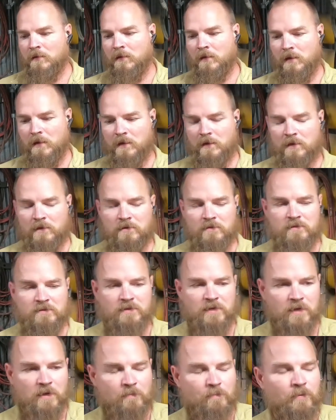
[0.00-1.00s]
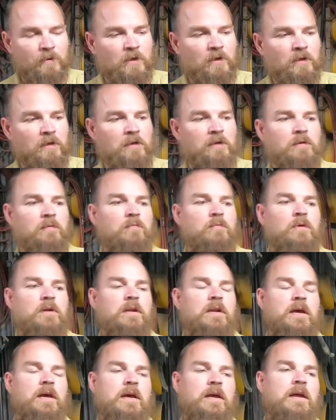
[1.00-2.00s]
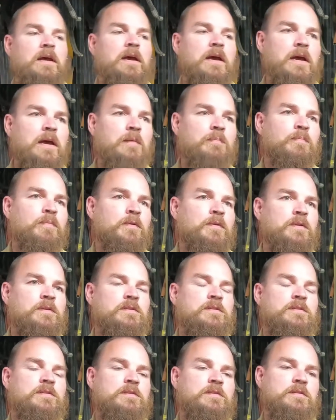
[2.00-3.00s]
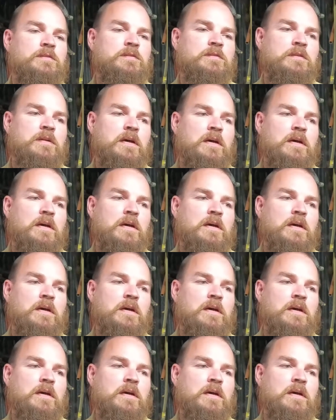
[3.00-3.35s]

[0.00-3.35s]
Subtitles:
And typically when that happens,